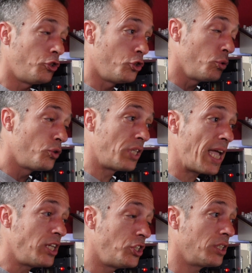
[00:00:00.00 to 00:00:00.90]
2
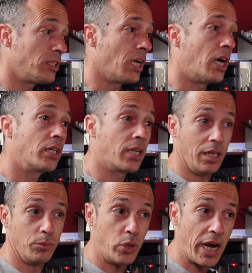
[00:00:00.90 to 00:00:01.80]
stages are
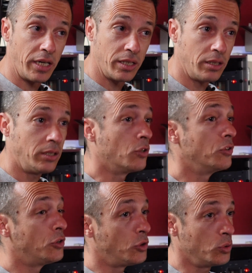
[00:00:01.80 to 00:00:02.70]
calibrated in
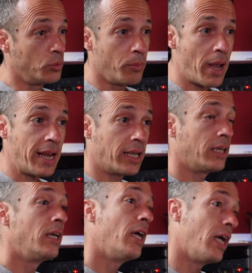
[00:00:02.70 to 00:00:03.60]
order to
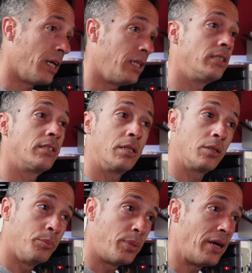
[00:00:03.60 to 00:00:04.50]
make an instant
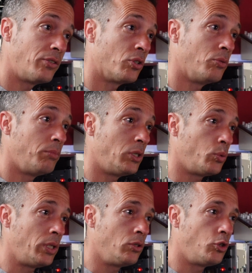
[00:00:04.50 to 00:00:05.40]
comparison
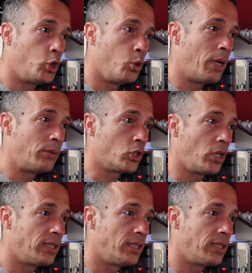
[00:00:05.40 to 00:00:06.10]
between tube and solid